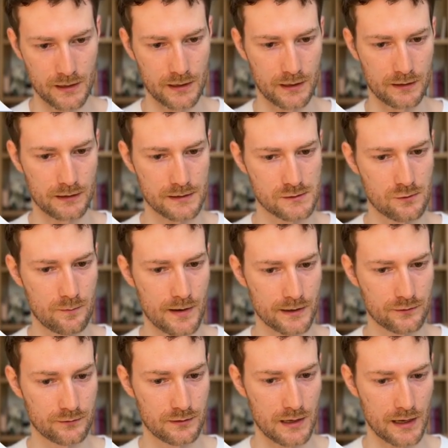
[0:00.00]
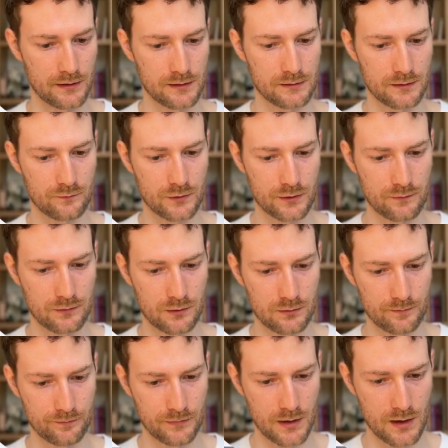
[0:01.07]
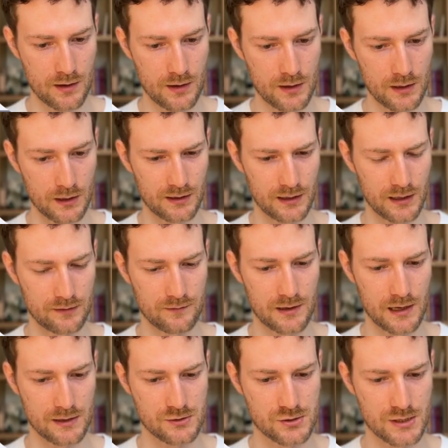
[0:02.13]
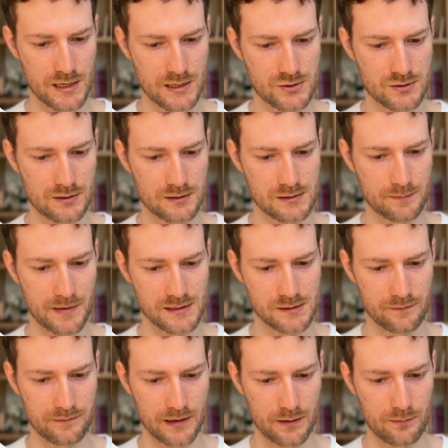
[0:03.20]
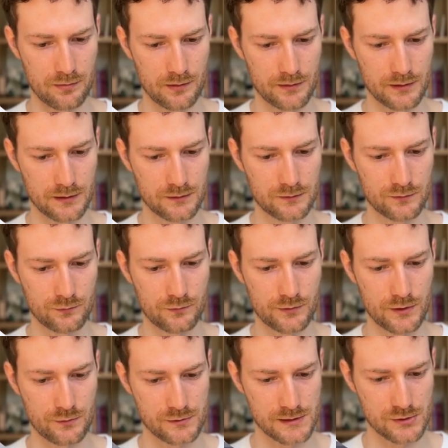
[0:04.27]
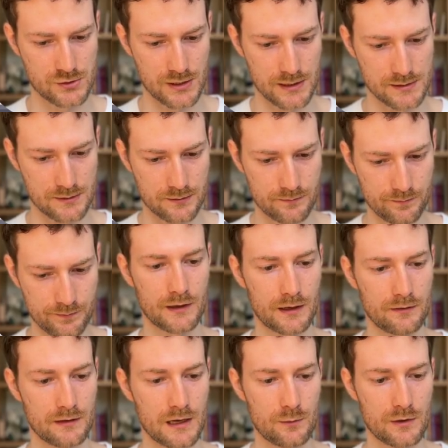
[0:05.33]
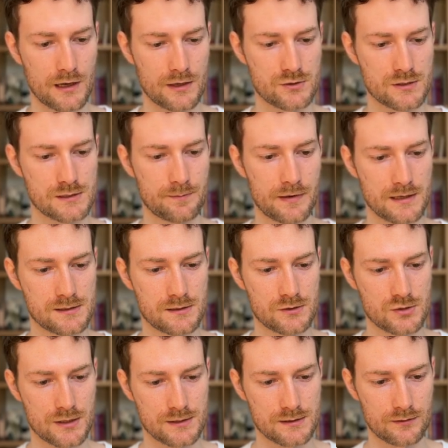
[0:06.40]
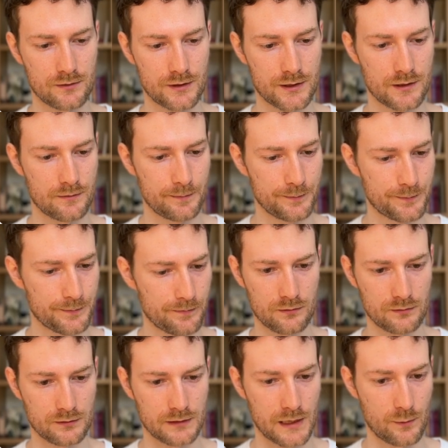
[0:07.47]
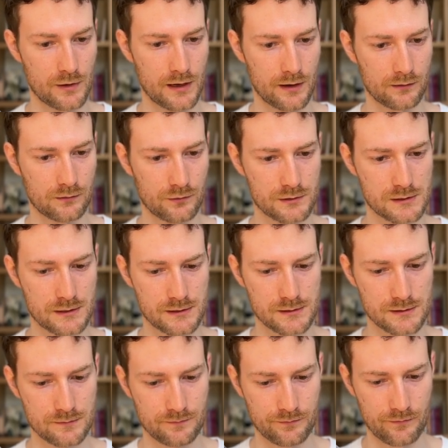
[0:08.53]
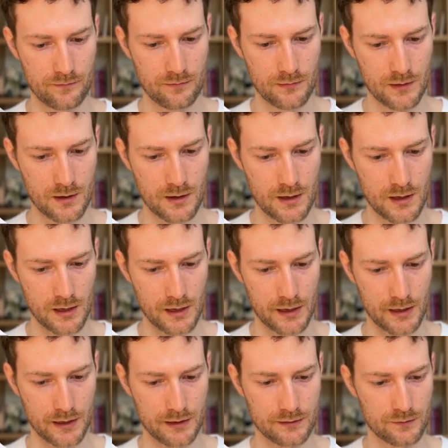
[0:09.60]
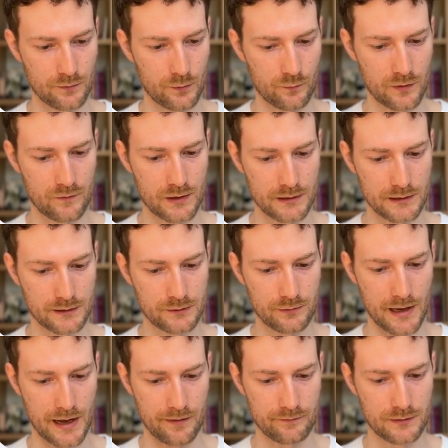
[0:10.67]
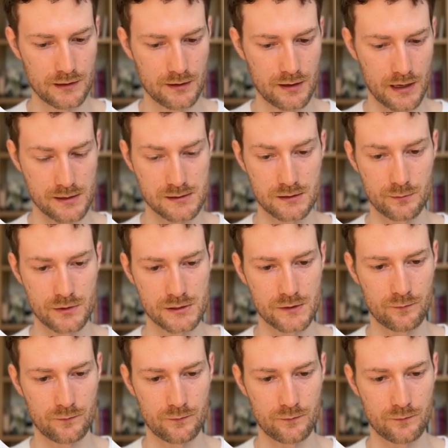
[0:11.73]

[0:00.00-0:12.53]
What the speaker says: and let's go back to the n8n workflow, and we can change the specify body to using JSON, and now we can just paste the JSON here. Now we can close this, and we will need to have the customer's